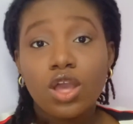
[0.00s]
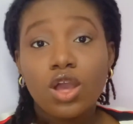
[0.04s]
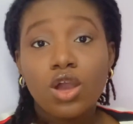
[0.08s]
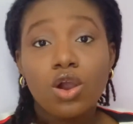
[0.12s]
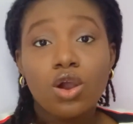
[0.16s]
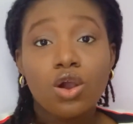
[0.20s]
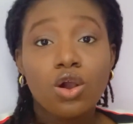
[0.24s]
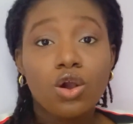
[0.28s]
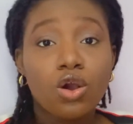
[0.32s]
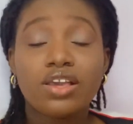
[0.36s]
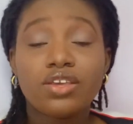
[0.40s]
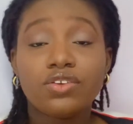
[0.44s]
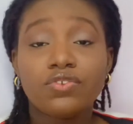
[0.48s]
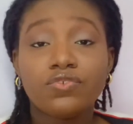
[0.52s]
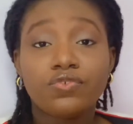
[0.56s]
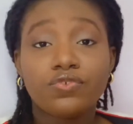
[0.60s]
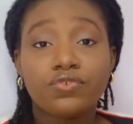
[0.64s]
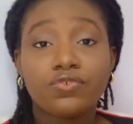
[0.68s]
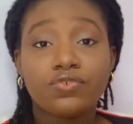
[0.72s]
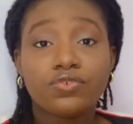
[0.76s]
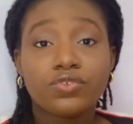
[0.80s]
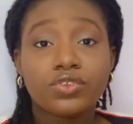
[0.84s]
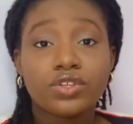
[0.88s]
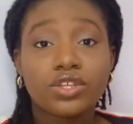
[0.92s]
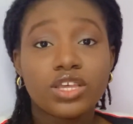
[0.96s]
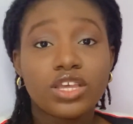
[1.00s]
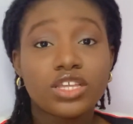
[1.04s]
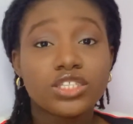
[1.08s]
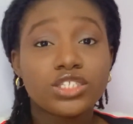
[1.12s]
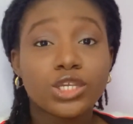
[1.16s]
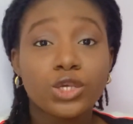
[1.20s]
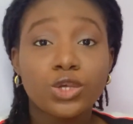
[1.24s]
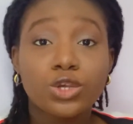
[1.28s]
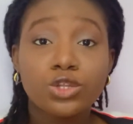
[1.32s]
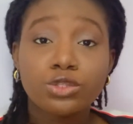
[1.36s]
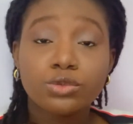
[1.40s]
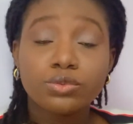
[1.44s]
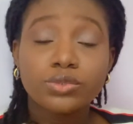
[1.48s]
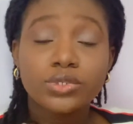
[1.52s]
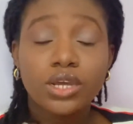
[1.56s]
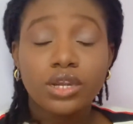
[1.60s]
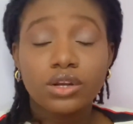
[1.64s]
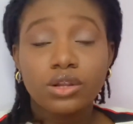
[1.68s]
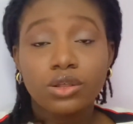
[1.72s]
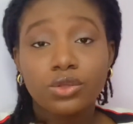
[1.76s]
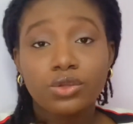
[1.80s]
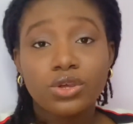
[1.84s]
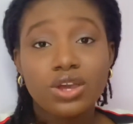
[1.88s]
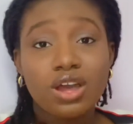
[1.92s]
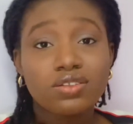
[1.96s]
Or if it's a YouTube channel,
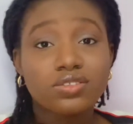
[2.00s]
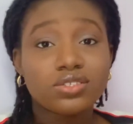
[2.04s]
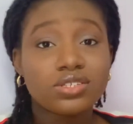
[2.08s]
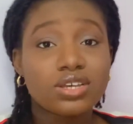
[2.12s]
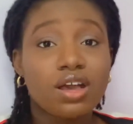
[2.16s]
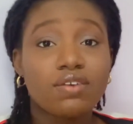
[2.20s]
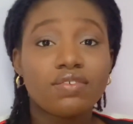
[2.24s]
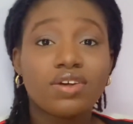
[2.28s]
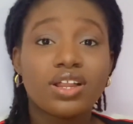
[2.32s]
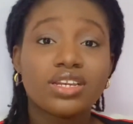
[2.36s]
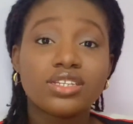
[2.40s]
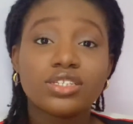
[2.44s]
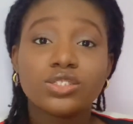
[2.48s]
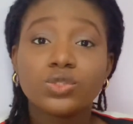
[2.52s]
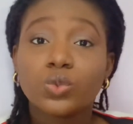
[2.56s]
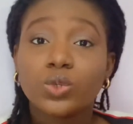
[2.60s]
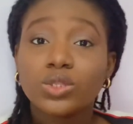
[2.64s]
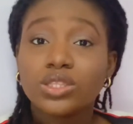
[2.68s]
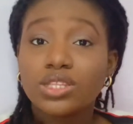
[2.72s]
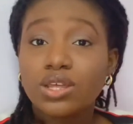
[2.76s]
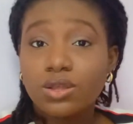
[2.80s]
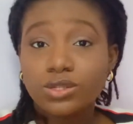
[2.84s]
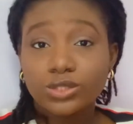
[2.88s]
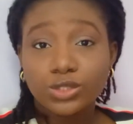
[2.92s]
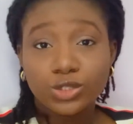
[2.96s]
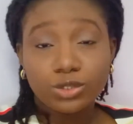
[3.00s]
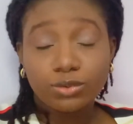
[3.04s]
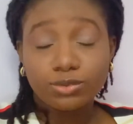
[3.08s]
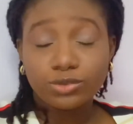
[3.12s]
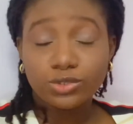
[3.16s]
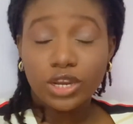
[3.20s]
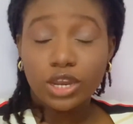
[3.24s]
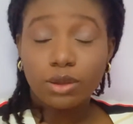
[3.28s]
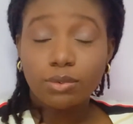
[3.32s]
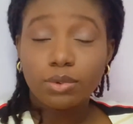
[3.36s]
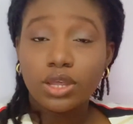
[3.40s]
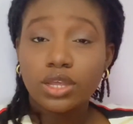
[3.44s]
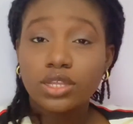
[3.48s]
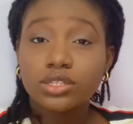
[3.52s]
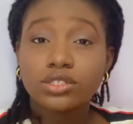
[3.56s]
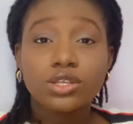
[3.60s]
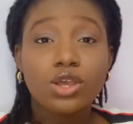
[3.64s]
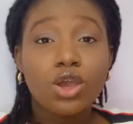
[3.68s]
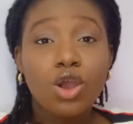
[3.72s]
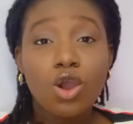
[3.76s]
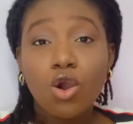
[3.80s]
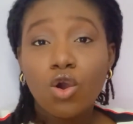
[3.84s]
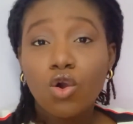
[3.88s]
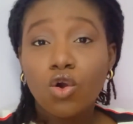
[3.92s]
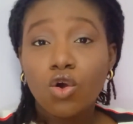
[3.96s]
you have to have at least 1,000 subscribers
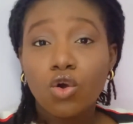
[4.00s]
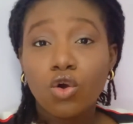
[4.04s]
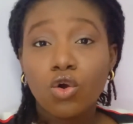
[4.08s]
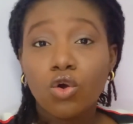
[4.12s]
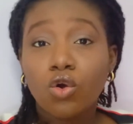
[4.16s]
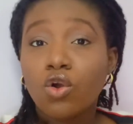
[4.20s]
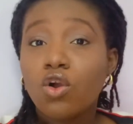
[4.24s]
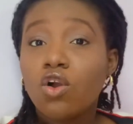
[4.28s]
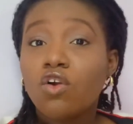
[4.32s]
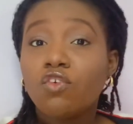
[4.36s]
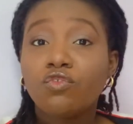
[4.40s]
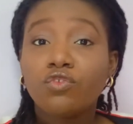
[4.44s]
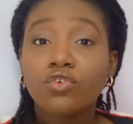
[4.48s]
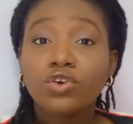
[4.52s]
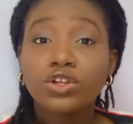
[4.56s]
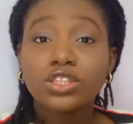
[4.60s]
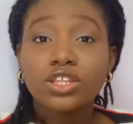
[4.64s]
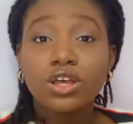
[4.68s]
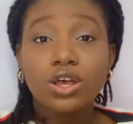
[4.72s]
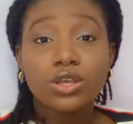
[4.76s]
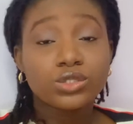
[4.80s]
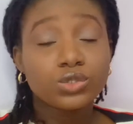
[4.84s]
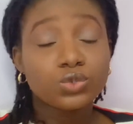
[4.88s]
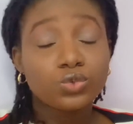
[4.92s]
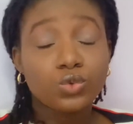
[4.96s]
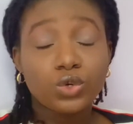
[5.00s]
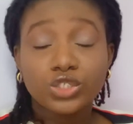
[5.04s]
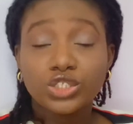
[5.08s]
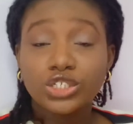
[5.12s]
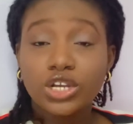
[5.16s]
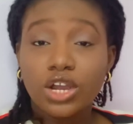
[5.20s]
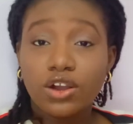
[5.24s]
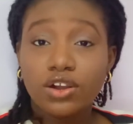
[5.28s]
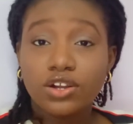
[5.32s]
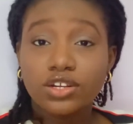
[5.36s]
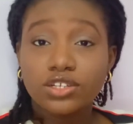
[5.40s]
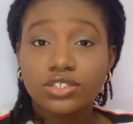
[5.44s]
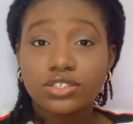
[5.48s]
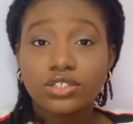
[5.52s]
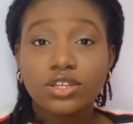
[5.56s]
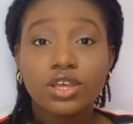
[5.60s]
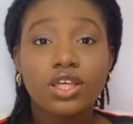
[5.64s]
or 4,000 watch hours,